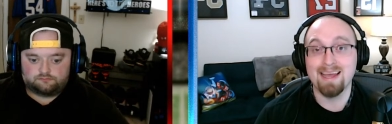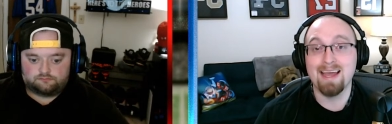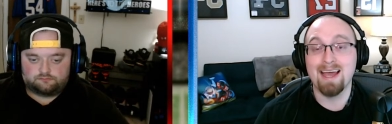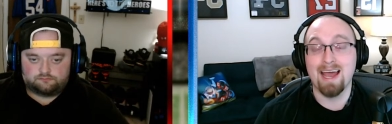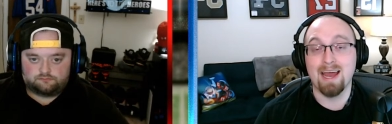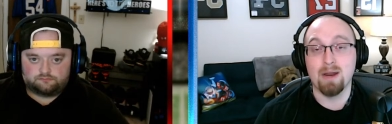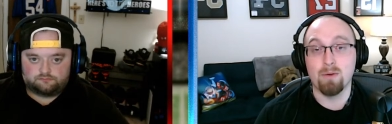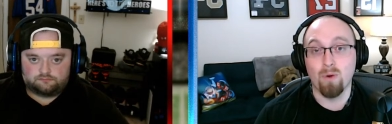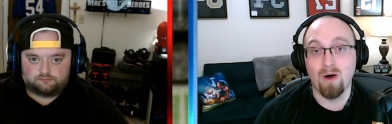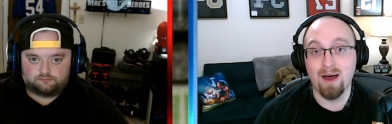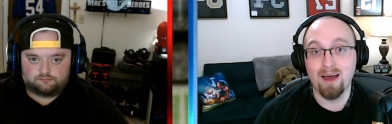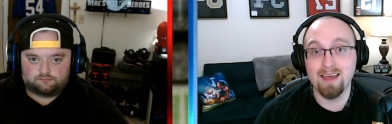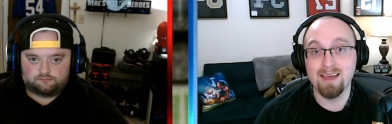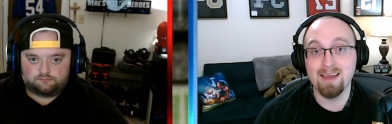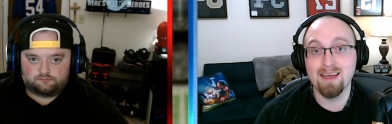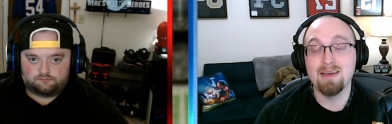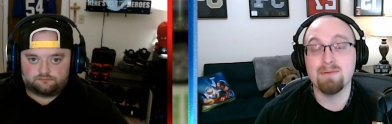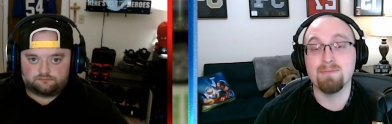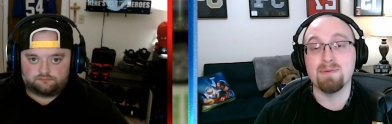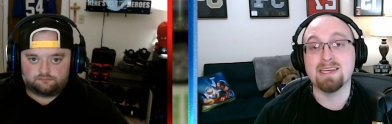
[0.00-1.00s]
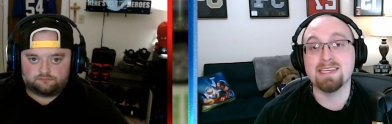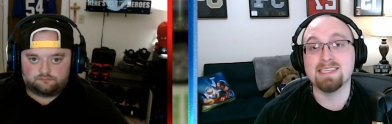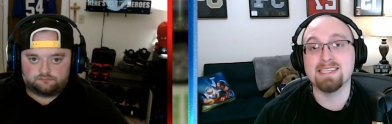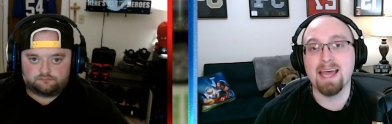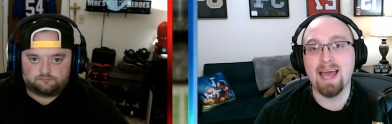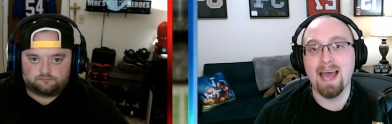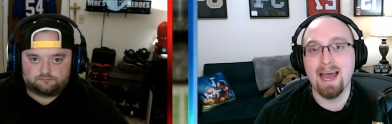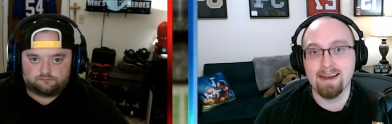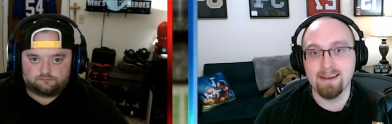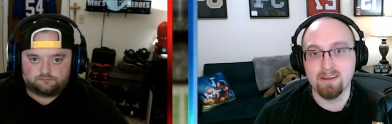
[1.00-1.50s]
Speaker 1: And why? Because they
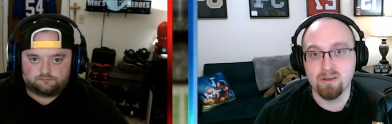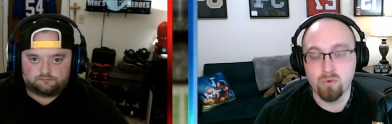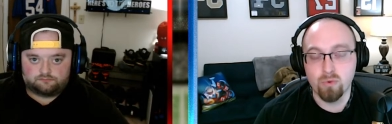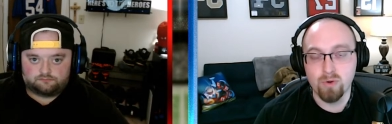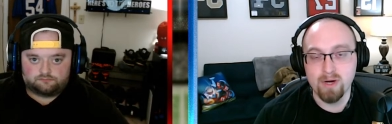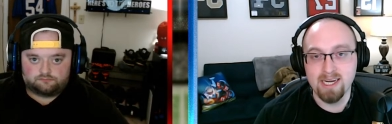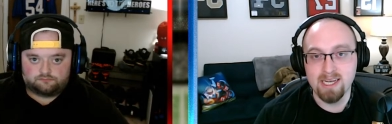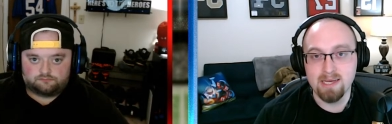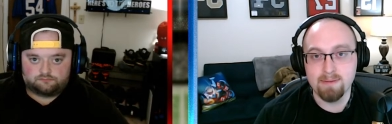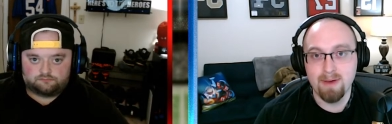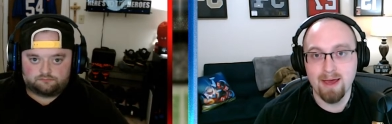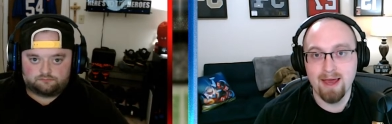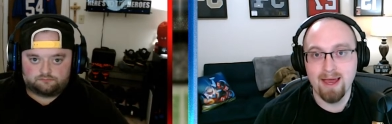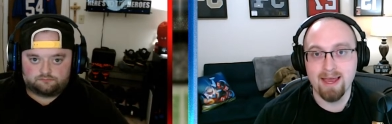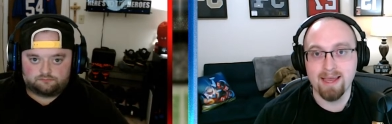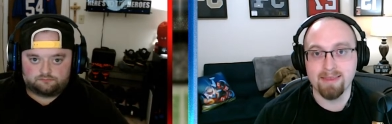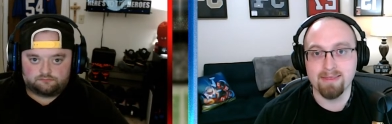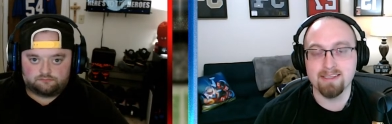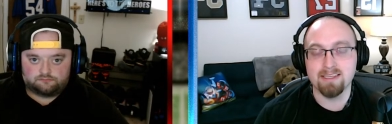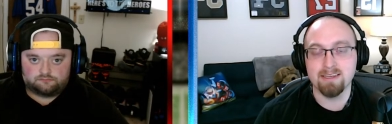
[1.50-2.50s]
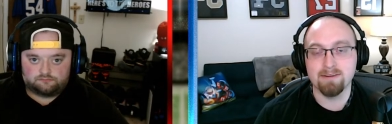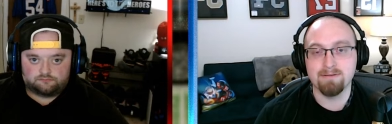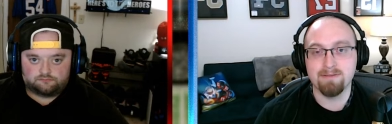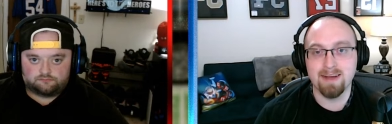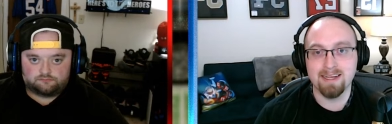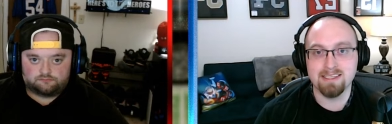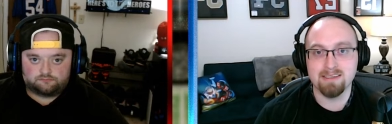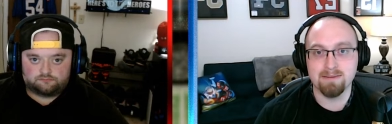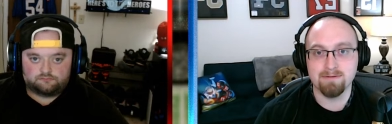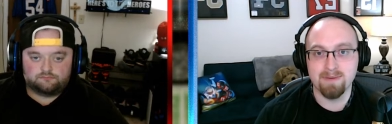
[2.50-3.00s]
added Kwity Paye, the
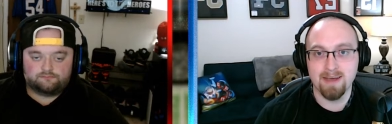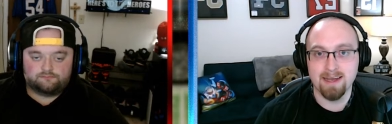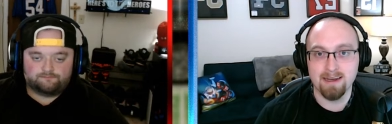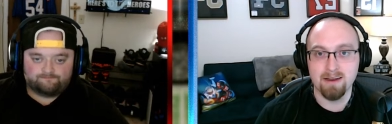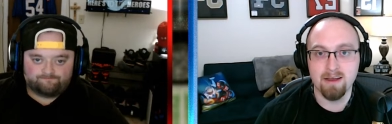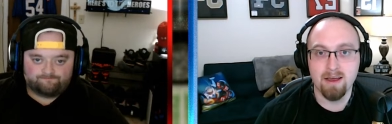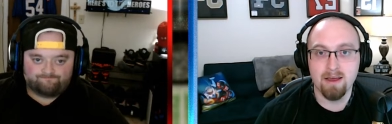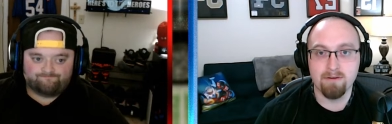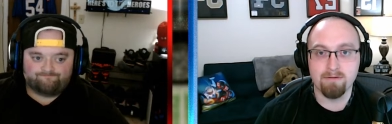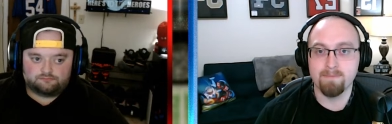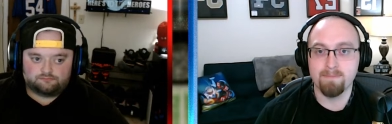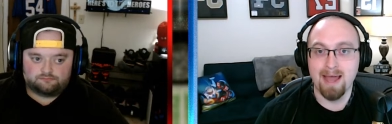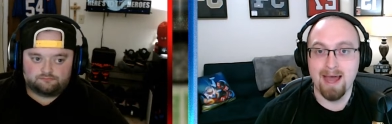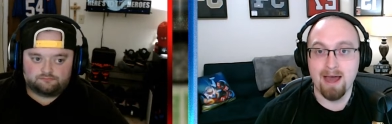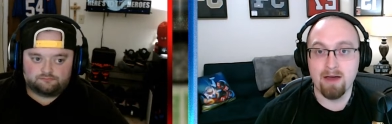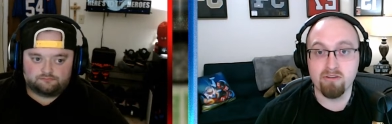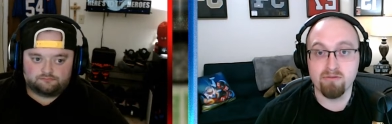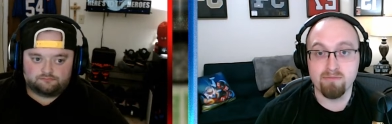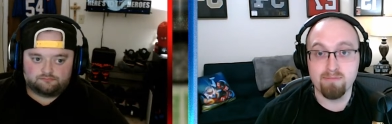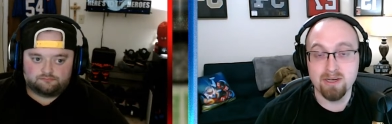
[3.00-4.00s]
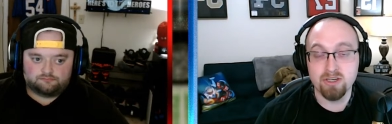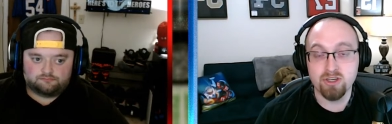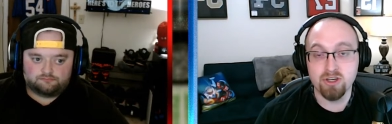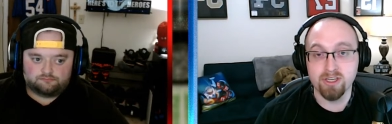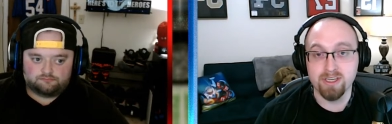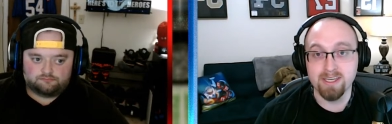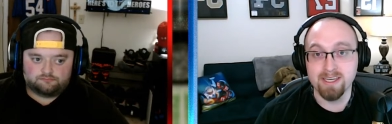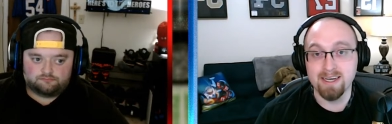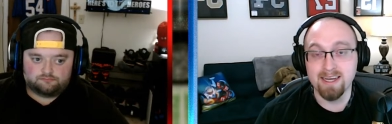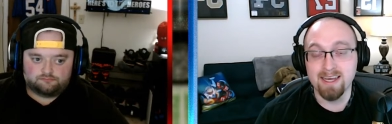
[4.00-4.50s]
defensive end, out of
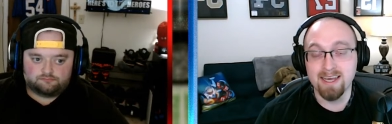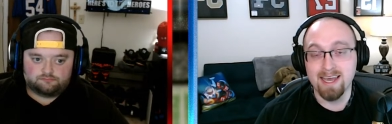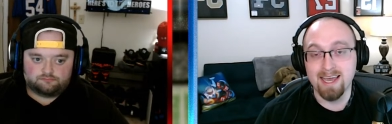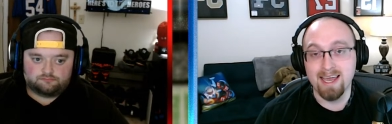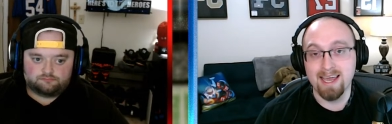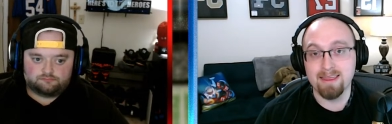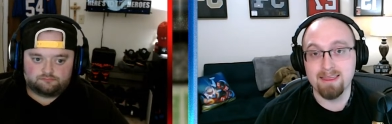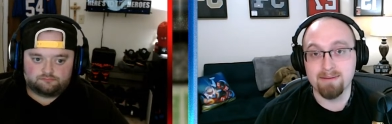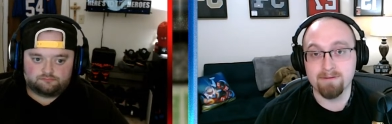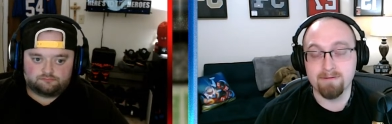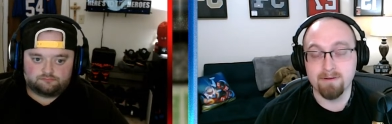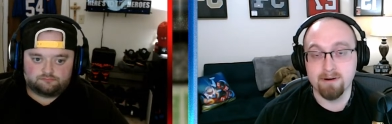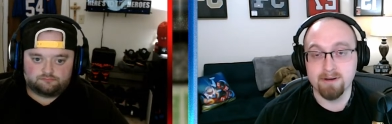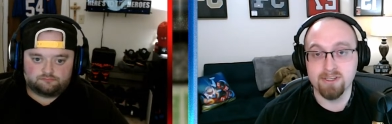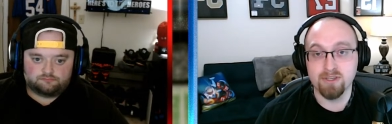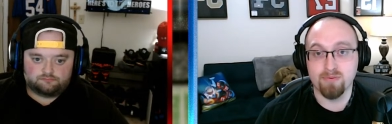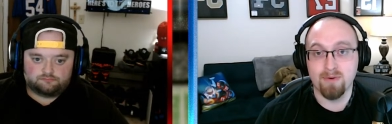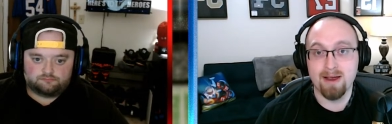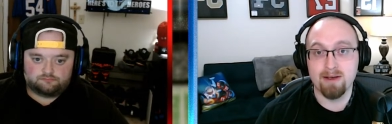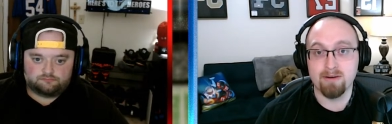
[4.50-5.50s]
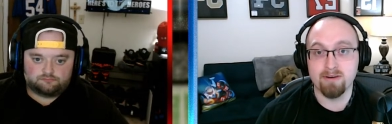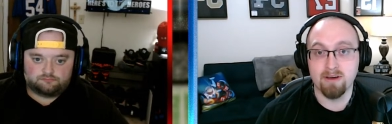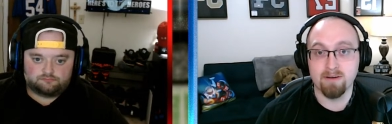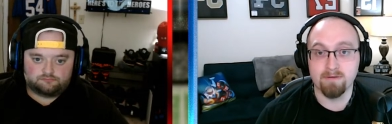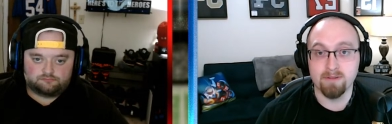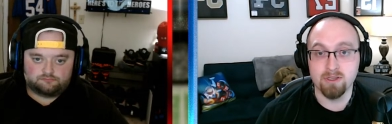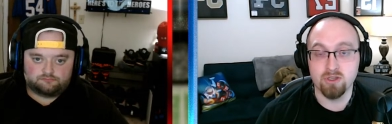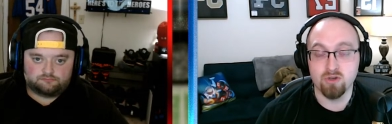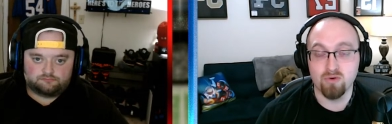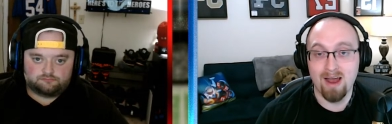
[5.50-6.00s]
Michigan in the first round of
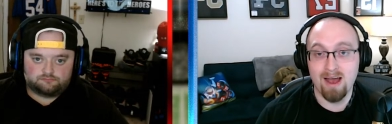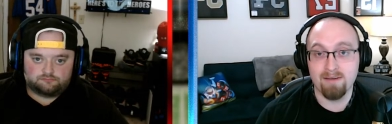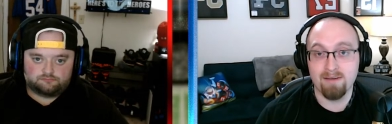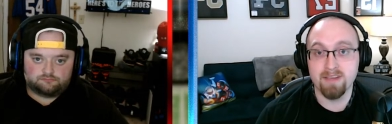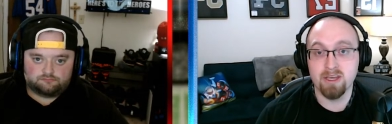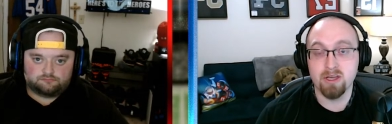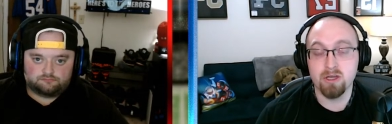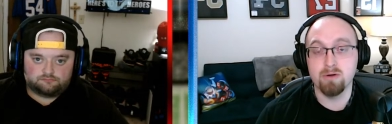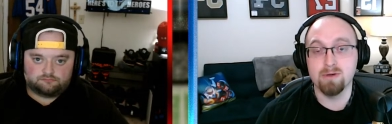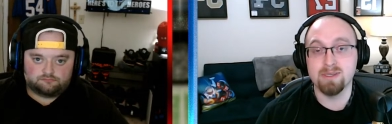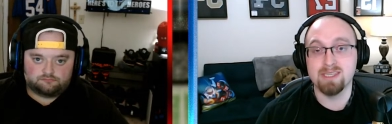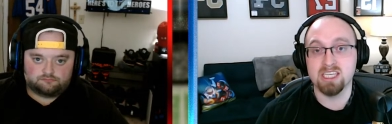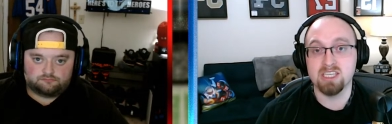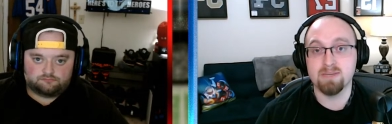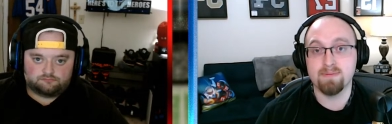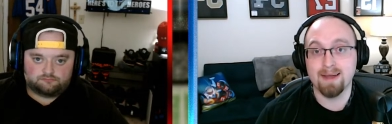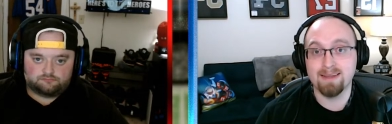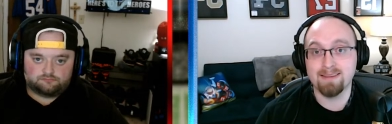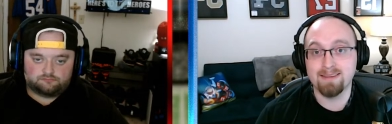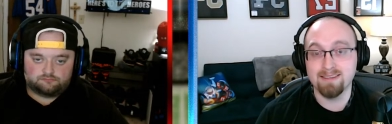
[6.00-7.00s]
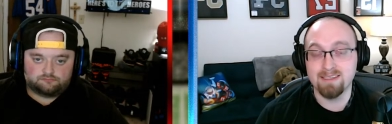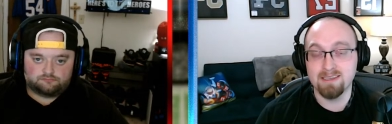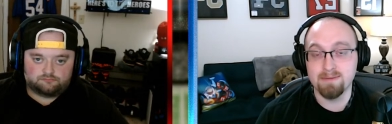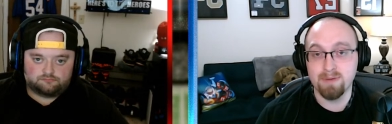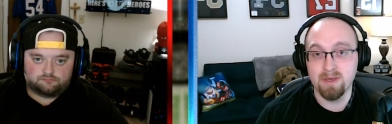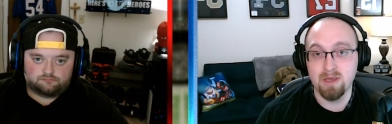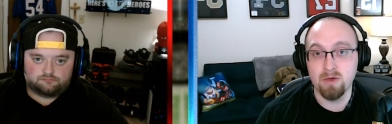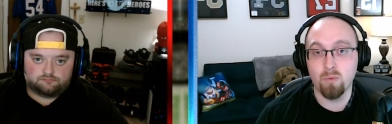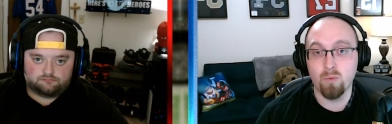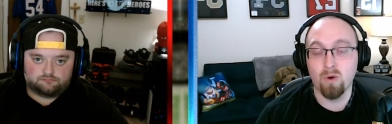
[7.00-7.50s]
the draft, who is expected to
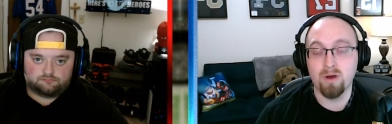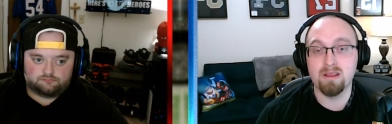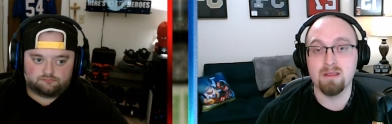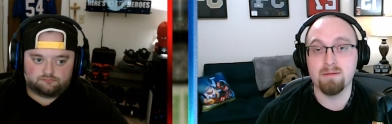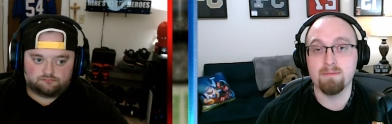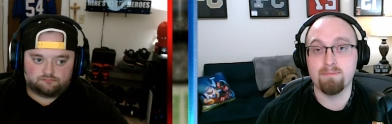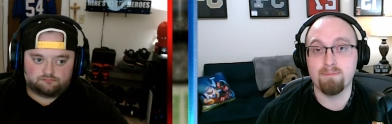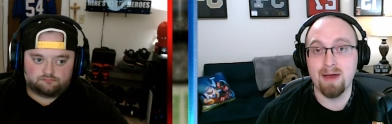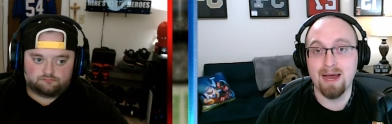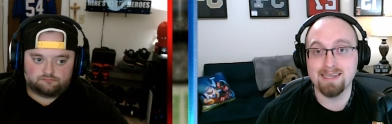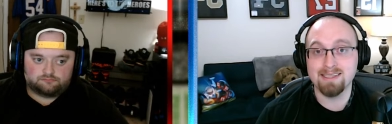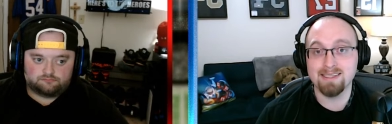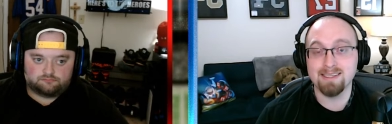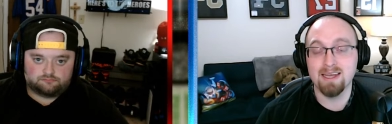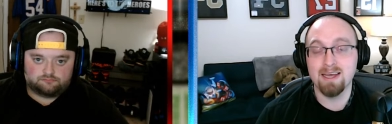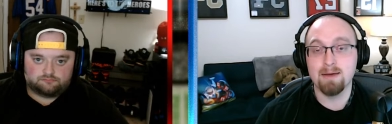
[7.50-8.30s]
be one of the best